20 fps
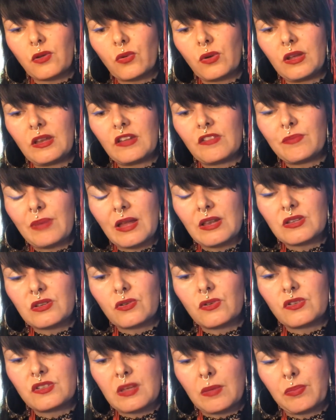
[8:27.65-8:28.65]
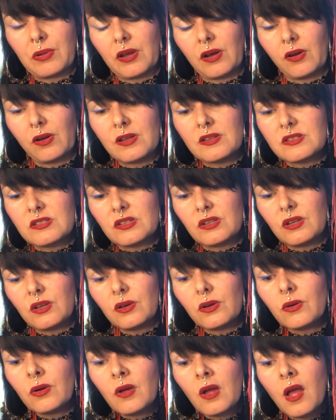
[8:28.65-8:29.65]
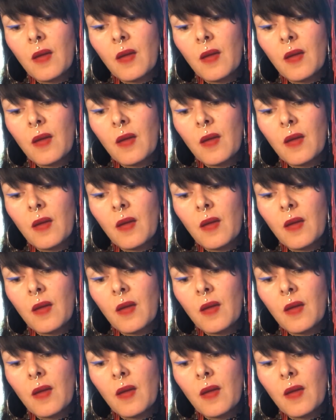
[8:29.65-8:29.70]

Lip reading: Queen of Pentacles appearance to you,